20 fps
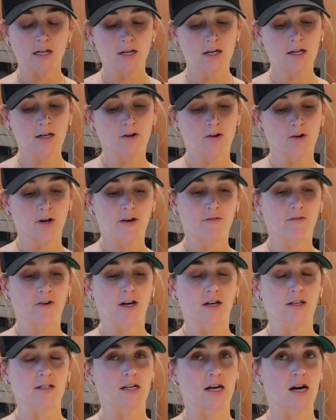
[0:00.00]
eat, great for
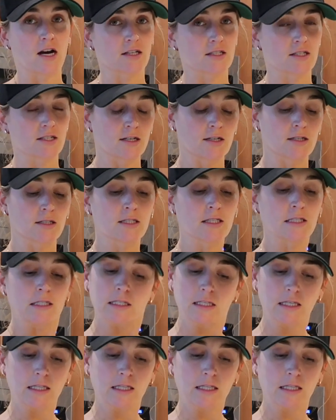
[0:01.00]
antioxidants.